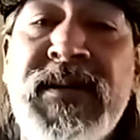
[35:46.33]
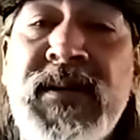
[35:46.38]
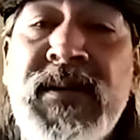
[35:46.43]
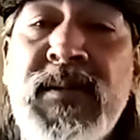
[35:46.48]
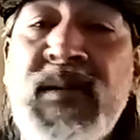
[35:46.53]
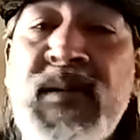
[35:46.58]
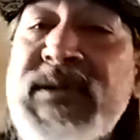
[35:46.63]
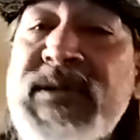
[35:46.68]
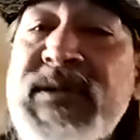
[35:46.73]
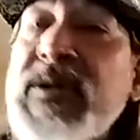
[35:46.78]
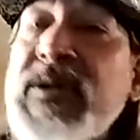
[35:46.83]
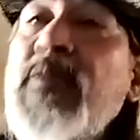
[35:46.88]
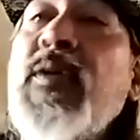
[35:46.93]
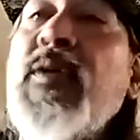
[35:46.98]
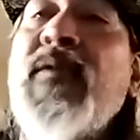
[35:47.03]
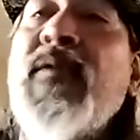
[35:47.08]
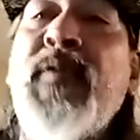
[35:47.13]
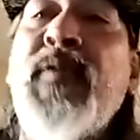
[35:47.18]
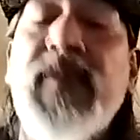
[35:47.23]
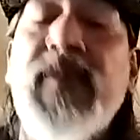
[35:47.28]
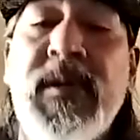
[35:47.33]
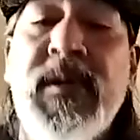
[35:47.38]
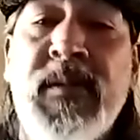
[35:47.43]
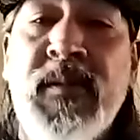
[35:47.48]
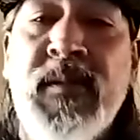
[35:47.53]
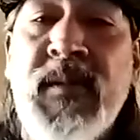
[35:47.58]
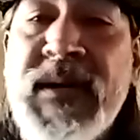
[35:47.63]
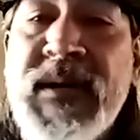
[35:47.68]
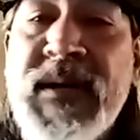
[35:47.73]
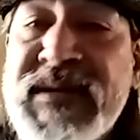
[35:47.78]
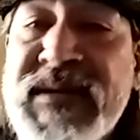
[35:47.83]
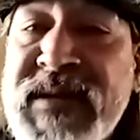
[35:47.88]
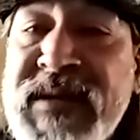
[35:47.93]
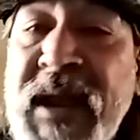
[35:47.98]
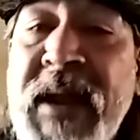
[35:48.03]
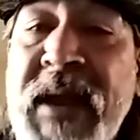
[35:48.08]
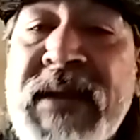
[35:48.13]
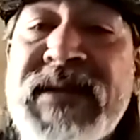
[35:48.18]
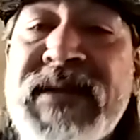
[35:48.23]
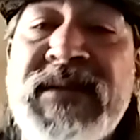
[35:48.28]
What's going to work for you? What's
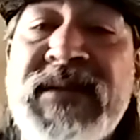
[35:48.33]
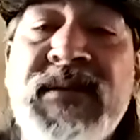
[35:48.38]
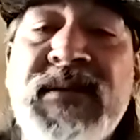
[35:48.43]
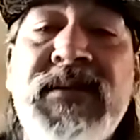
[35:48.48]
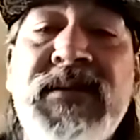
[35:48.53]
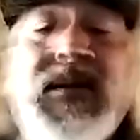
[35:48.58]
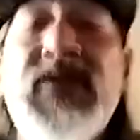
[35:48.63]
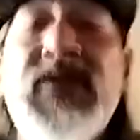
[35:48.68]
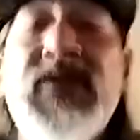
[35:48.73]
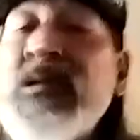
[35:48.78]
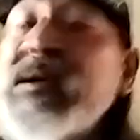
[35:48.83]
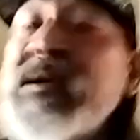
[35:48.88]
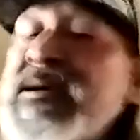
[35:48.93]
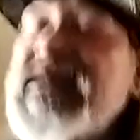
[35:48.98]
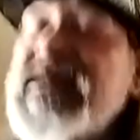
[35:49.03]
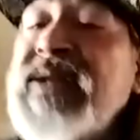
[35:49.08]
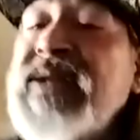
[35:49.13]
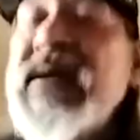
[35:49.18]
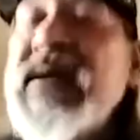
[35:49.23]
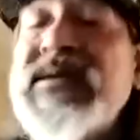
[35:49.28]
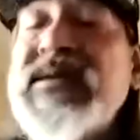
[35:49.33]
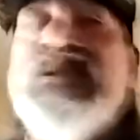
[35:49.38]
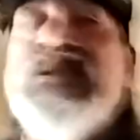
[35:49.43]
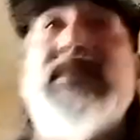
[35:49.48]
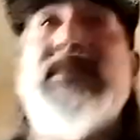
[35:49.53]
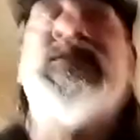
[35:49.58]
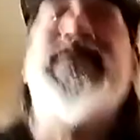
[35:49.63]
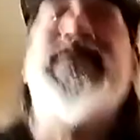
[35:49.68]
next? Things of that sort.